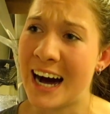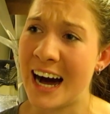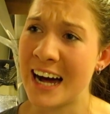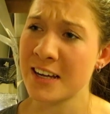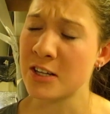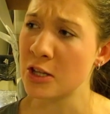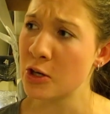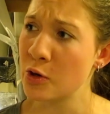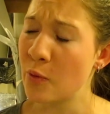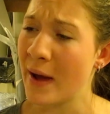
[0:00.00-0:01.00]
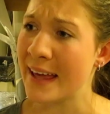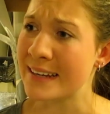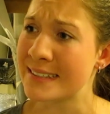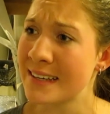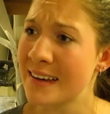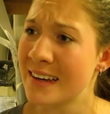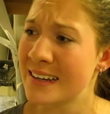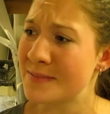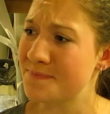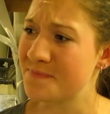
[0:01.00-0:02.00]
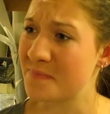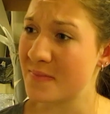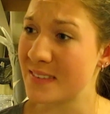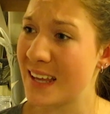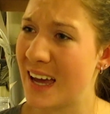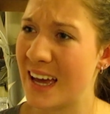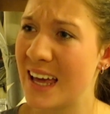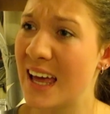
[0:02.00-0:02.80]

hot glue and a lot of crap